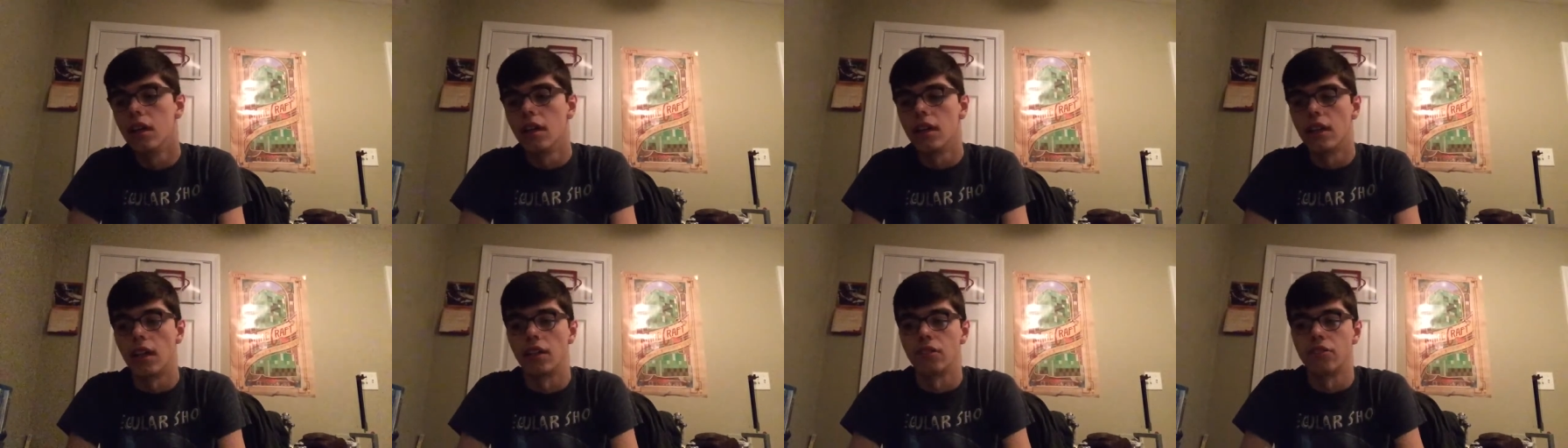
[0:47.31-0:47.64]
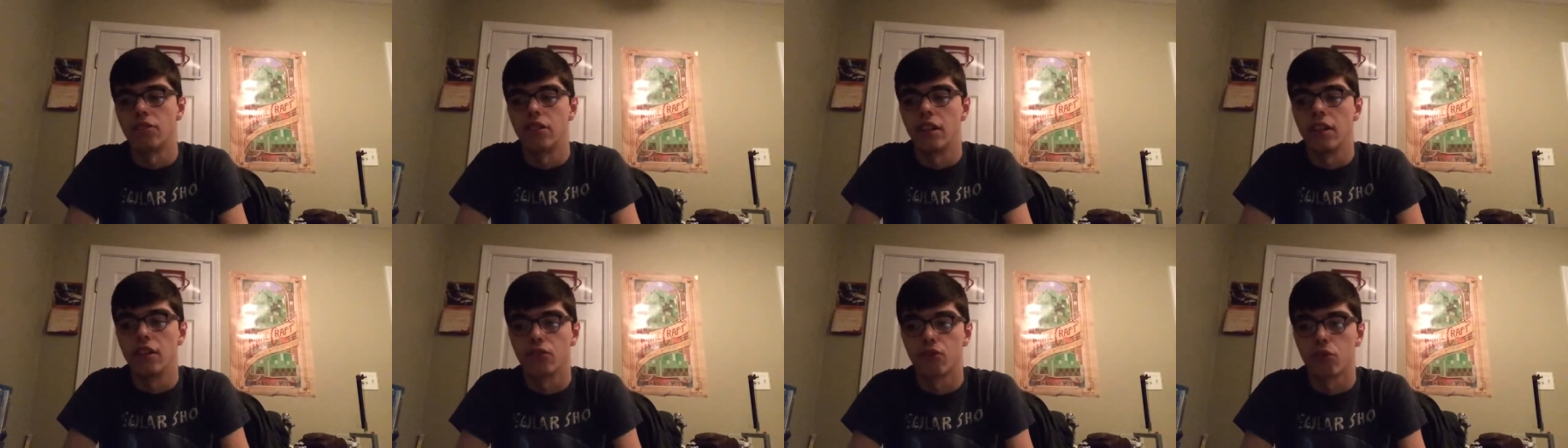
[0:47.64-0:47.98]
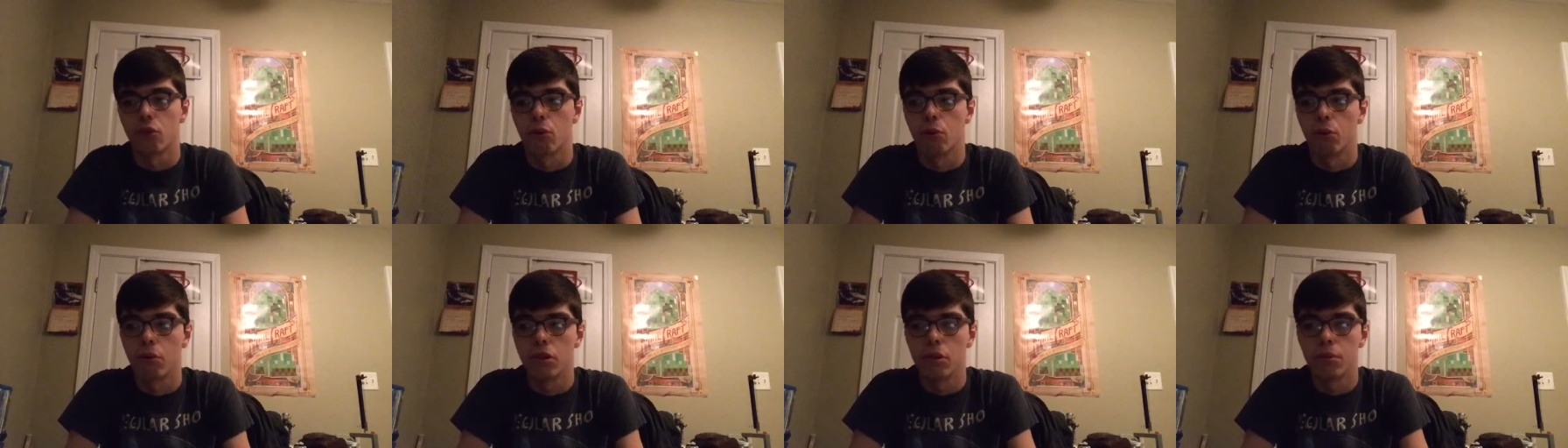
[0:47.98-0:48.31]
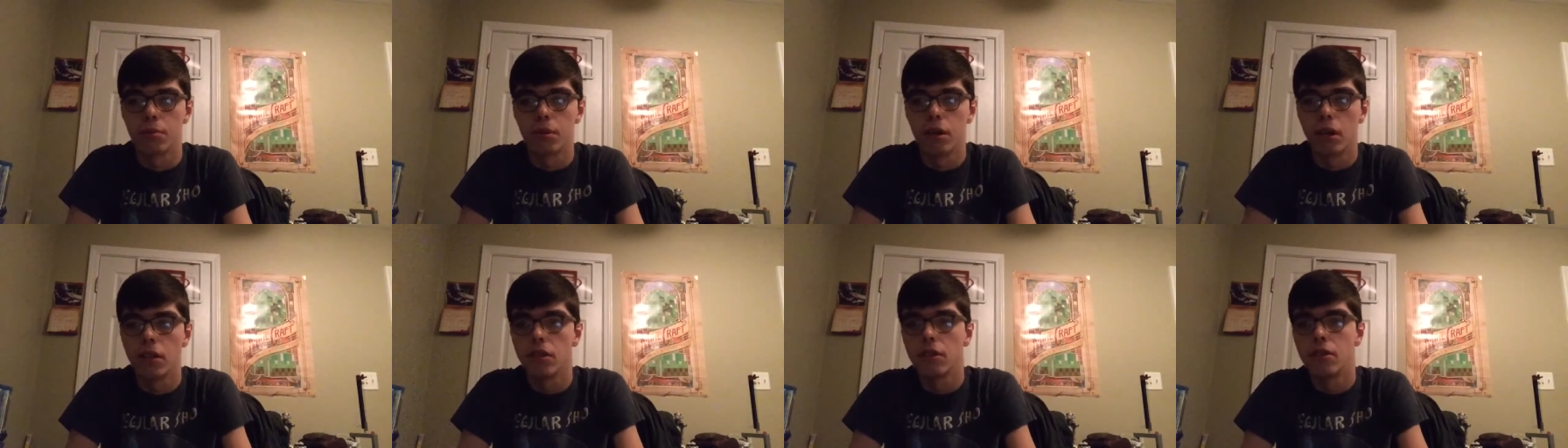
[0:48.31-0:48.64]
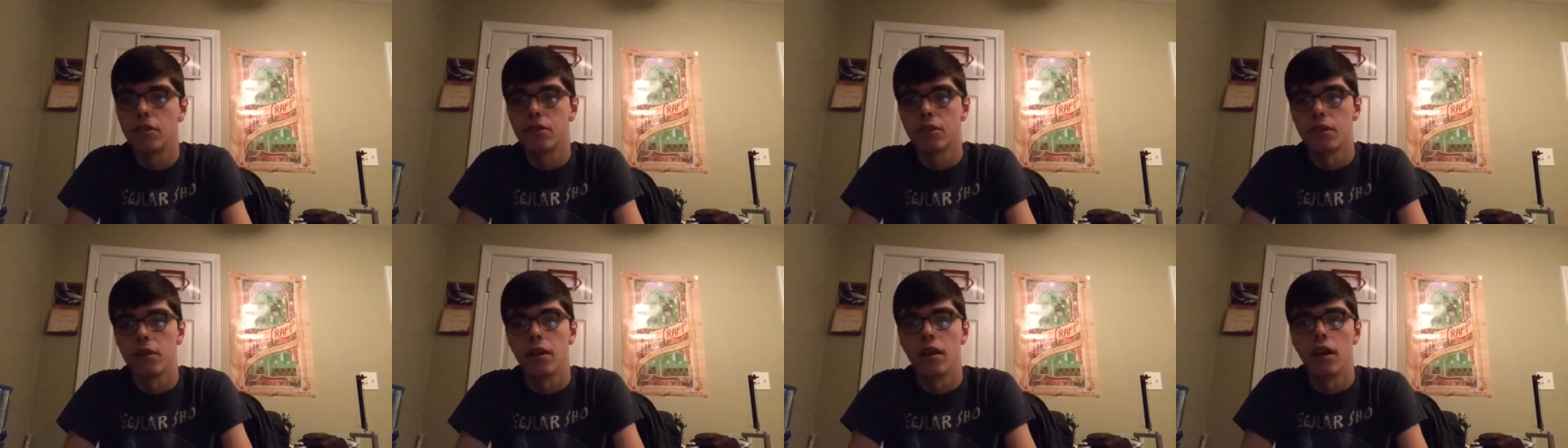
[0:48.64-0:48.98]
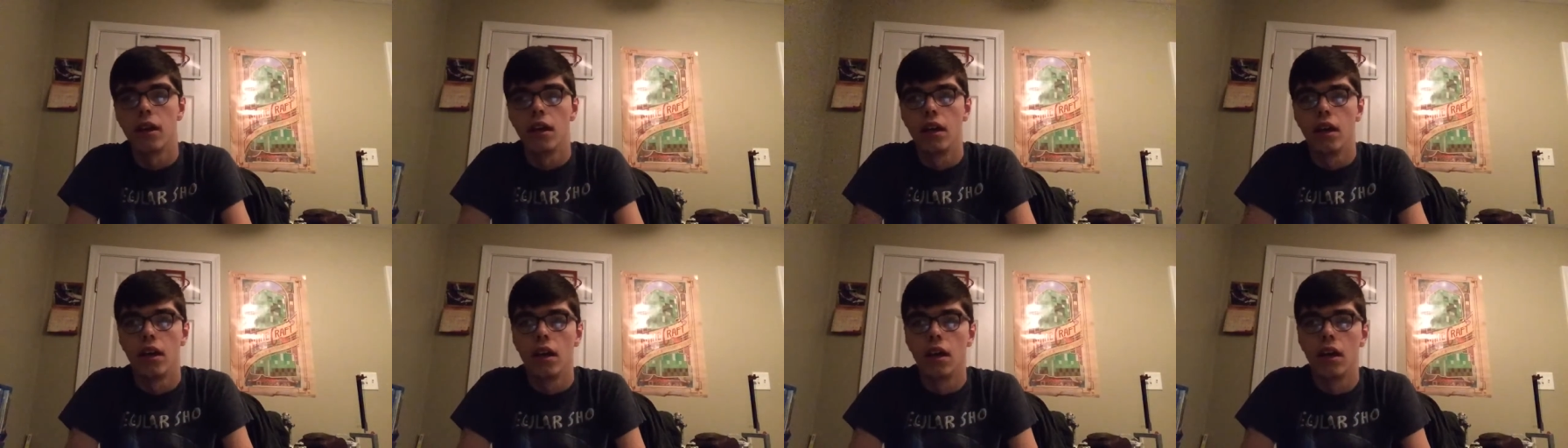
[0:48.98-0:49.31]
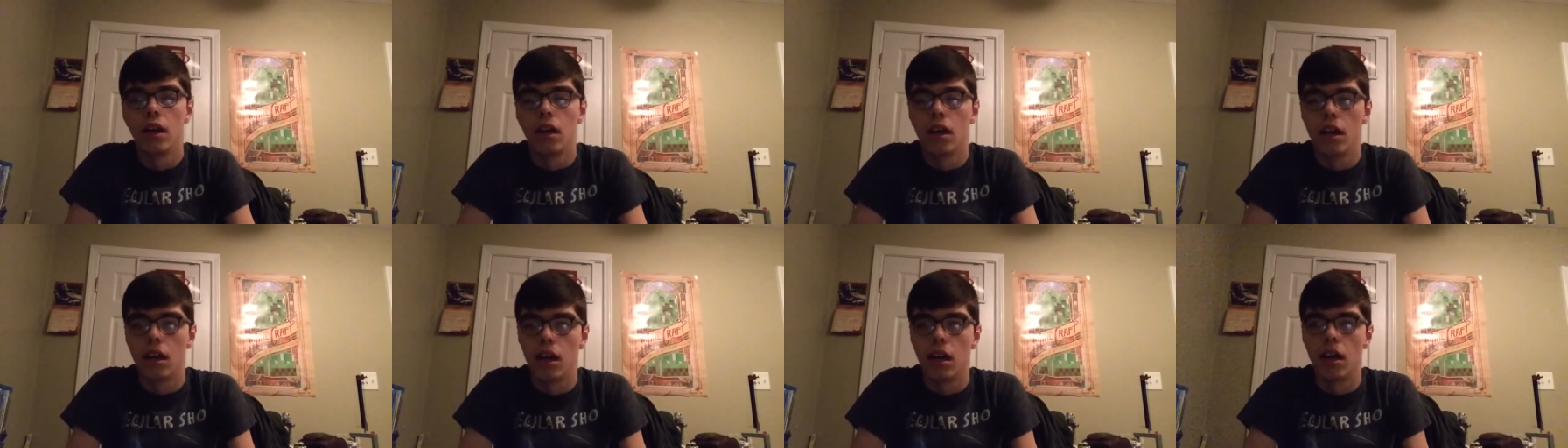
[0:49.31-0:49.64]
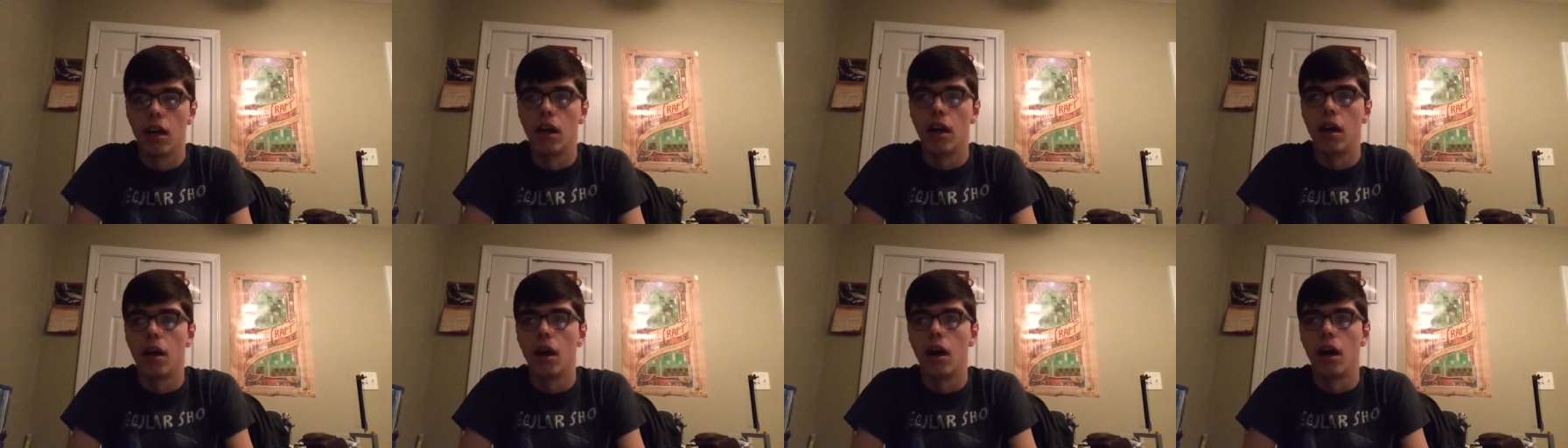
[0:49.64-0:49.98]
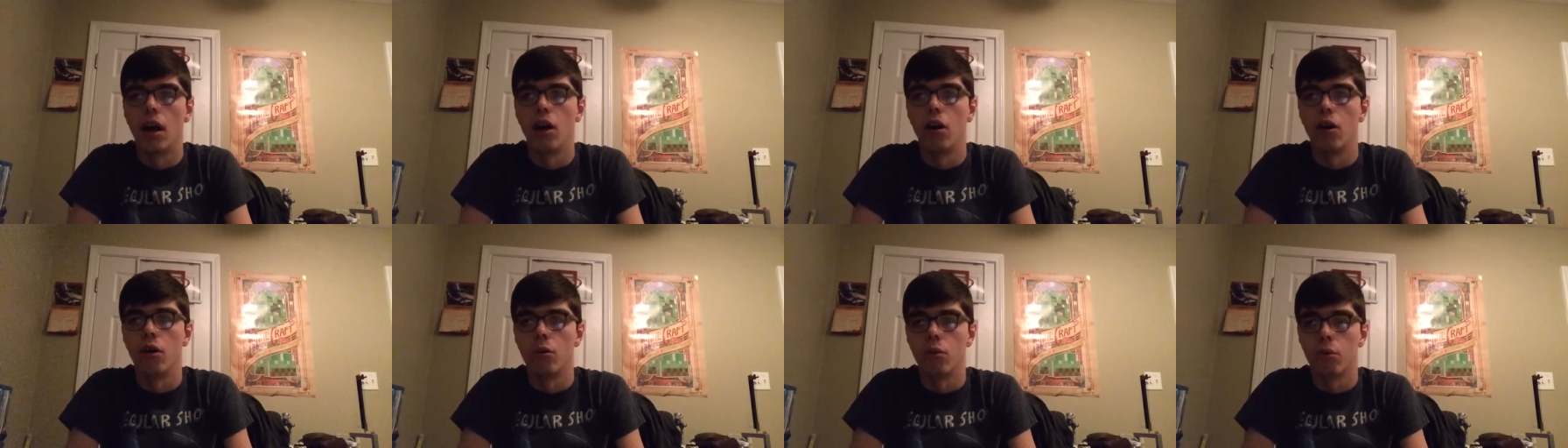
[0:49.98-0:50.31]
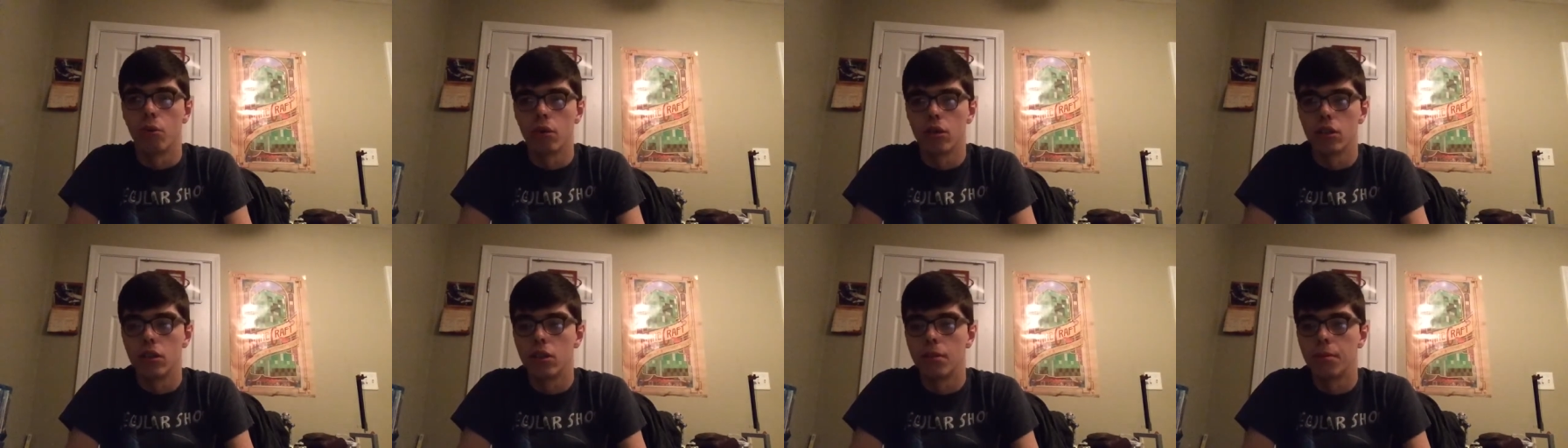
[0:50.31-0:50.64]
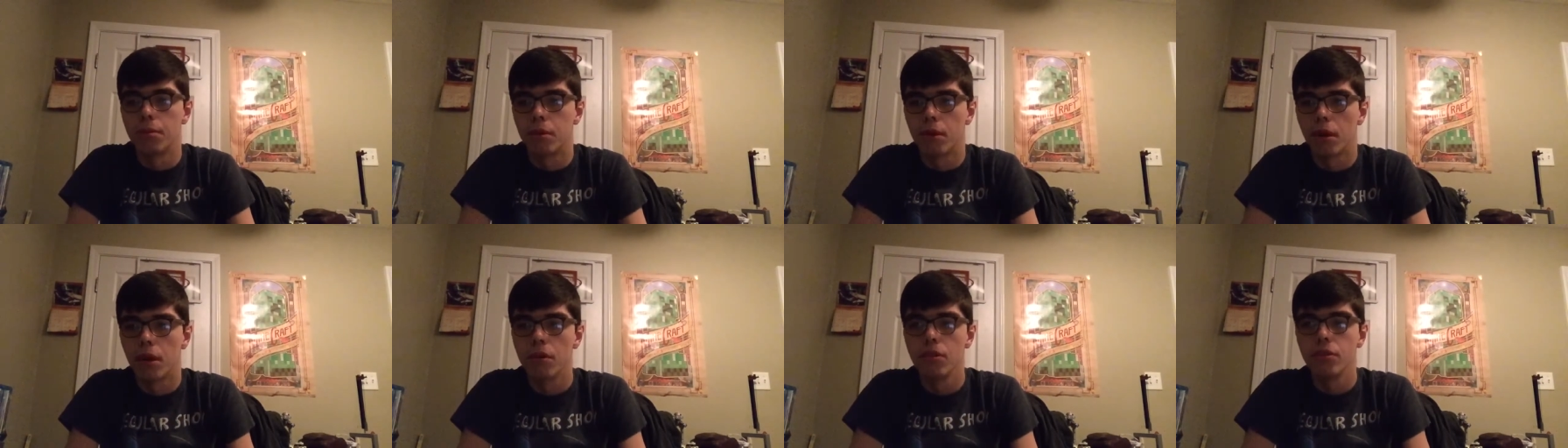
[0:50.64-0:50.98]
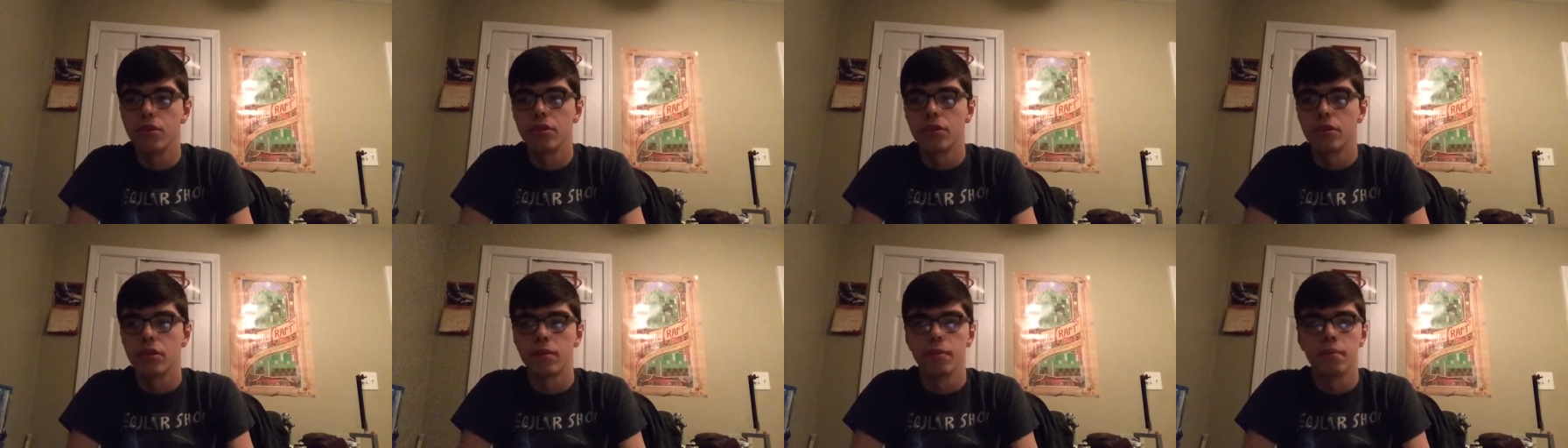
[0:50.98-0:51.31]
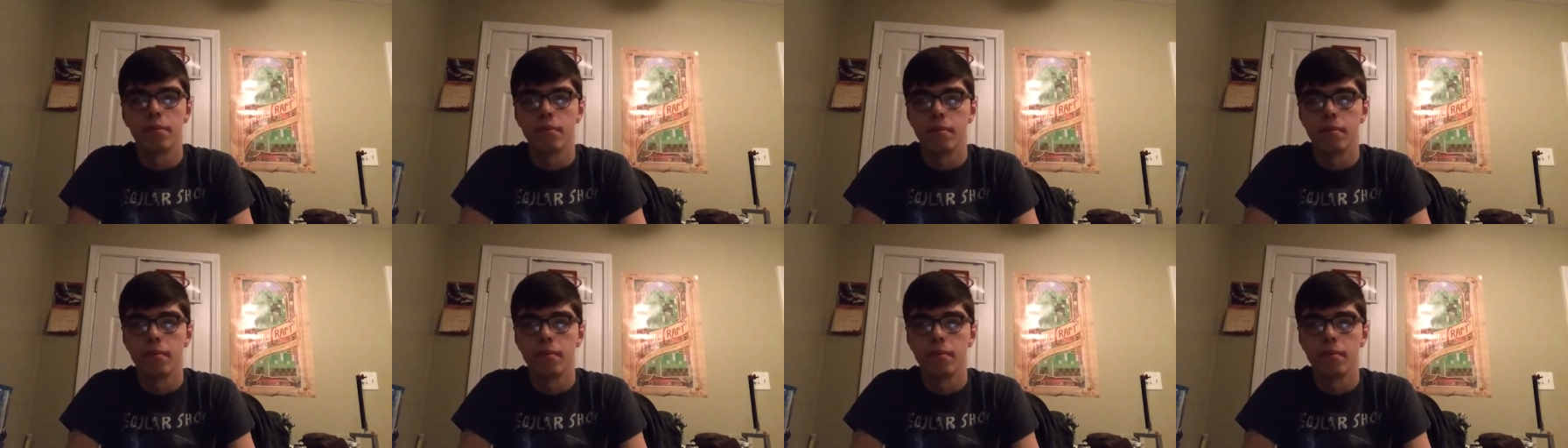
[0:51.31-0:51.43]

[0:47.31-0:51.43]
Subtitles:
that stands for Warner Brothers, Warner Bros.